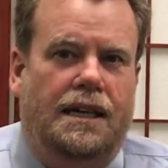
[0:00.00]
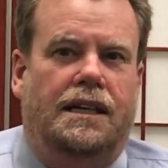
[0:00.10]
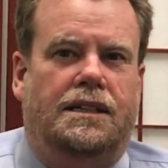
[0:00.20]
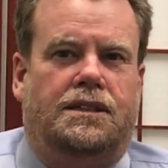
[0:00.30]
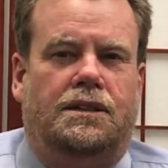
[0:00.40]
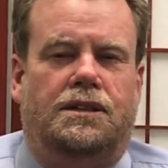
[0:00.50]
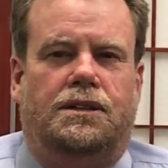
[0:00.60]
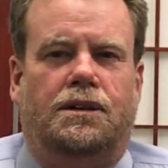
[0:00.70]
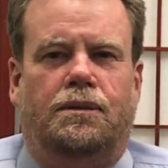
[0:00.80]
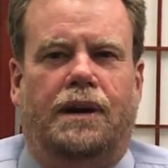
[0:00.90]
is going to
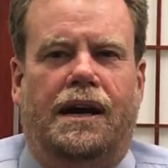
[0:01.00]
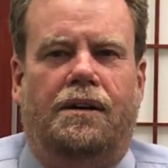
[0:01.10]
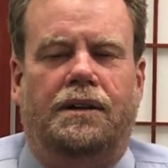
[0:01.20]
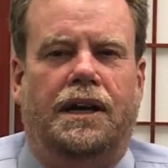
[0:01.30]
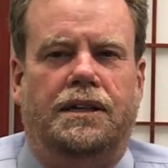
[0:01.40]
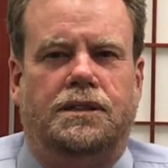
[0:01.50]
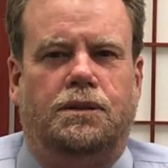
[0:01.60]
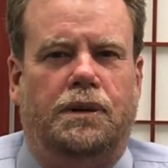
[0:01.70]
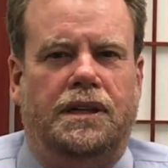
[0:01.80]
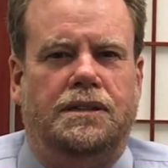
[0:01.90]
turn around and is
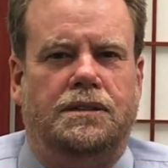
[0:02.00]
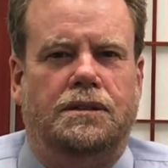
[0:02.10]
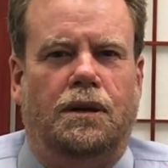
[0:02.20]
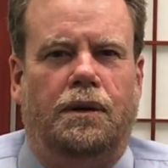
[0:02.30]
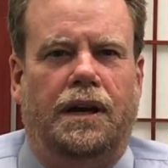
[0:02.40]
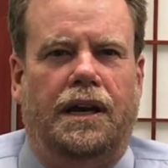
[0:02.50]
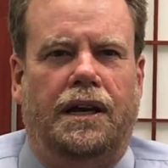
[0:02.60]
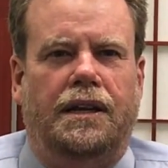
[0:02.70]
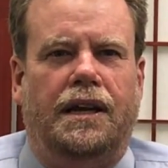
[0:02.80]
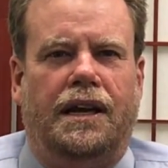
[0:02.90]
going to go
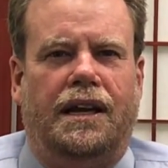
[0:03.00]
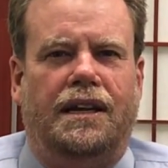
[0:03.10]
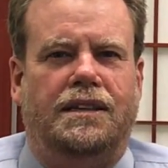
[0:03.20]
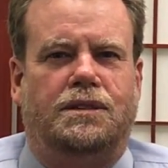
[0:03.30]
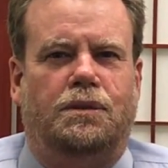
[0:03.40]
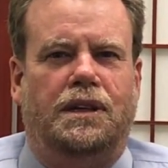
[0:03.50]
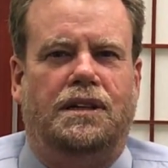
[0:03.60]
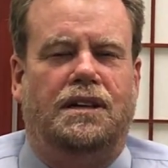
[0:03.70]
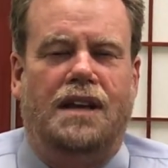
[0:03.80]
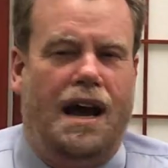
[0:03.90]
ahead and it's going
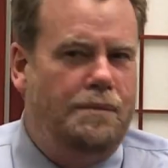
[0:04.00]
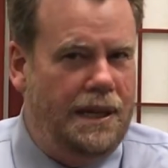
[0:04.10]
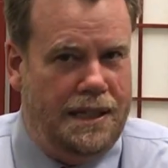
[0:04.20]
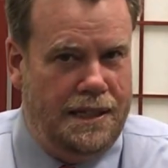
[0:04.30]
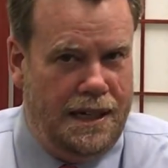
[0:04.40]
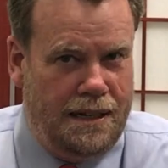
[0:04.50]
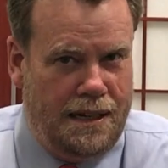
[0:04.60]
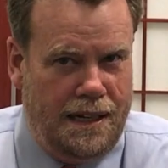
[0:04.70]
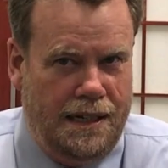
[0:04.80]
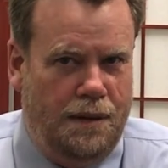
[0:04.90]
to not make the
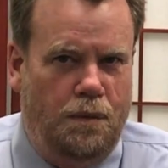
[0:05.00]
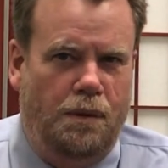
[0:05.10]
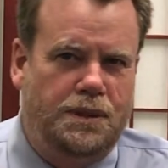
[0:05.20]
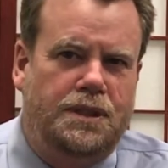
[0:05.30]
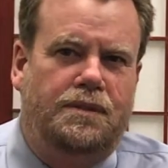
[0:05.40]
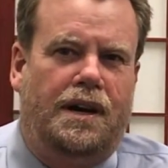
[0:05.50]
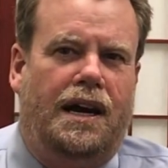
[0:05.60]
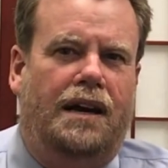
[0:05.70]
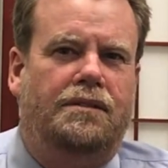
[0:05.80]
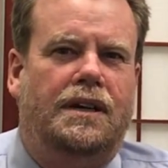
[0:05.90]
deadline. It won't
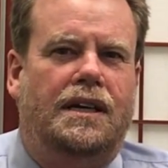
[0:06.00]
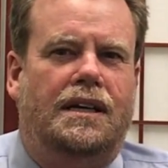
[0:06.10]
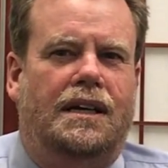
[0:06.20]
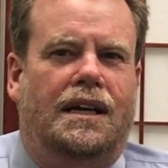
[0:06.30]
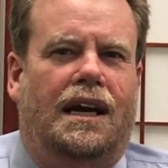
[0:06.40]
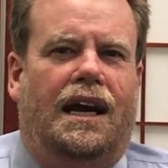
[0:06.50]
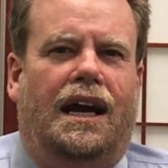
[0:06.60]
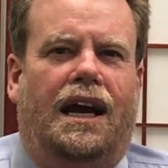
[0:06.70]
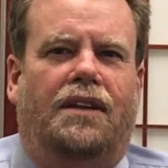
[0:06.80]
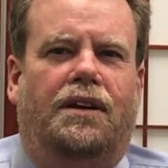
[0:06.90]
survive,
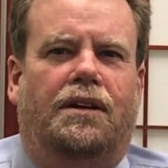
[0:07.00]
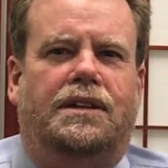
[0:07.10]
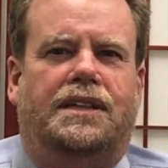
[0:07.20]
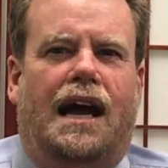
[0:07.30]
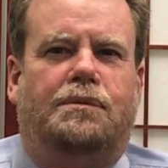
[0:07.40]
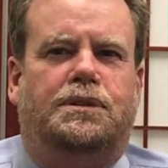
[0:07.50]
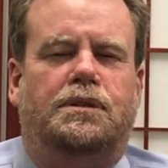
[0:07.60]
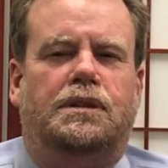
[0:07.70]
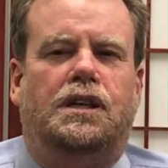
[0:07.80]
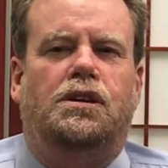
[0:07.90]
and there is
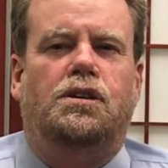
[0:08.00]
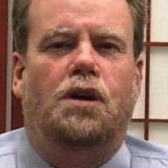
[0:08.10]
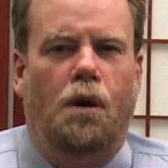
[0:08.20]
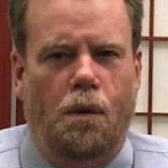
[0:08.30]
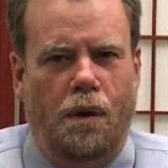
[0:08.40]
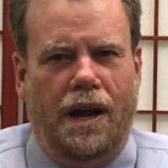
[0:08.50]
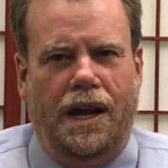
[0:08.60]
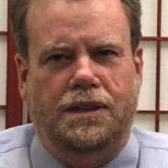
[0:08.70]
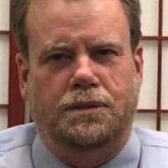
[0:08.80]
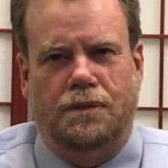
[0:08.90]
absolutely no
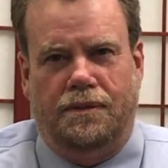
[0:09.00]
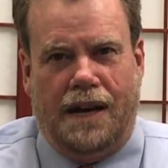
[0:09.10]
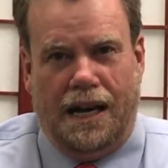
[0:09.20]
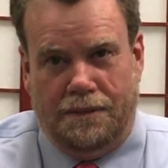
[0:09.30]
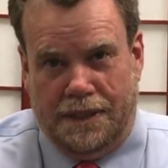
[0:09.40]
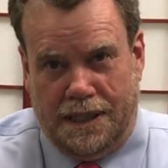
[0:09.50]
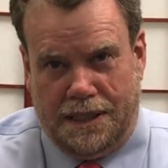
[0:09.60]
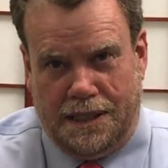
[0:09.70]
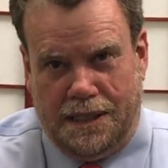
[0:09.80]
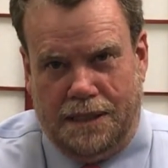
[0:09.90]
way to revive it
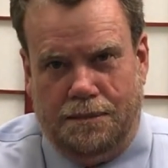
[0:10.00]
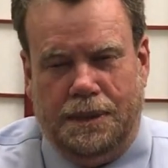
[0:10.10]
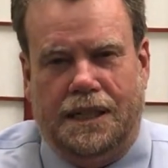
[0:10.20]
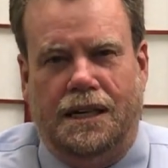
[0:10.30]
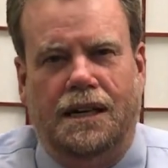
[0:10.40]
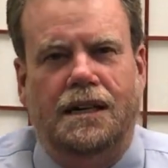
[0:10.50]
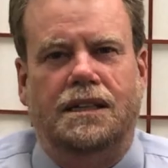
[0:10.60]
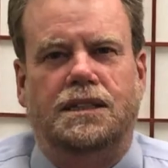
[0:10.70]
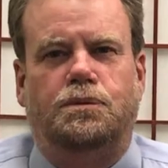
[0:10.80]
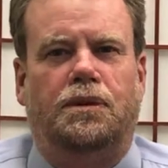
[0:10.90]
this year
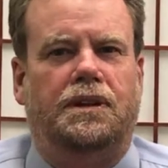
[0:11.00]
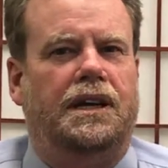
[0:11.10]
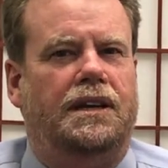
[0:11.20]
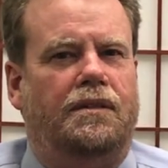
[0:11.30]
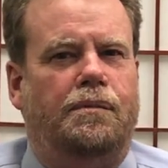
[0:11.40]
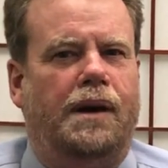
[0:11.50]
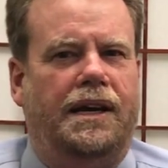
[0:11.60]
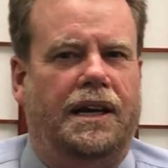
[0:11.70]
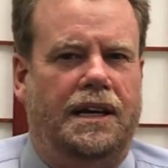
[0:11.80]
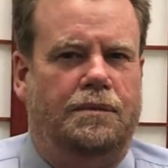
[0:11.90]
because we're at the end of a
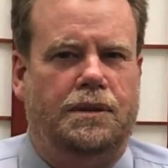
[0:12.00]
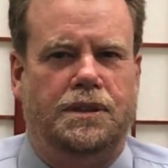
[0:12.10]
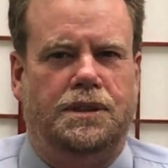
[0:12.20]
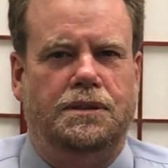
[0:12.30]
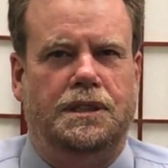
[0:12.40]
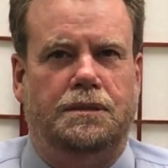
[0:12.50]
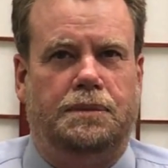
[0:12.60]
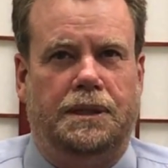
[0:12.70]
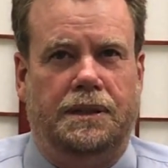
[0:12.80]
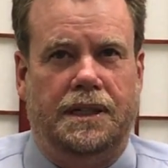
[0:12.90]
biennium or a 2-year
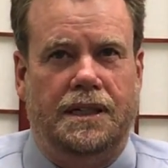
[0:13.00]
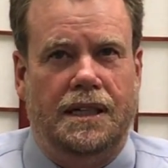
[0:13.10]
period.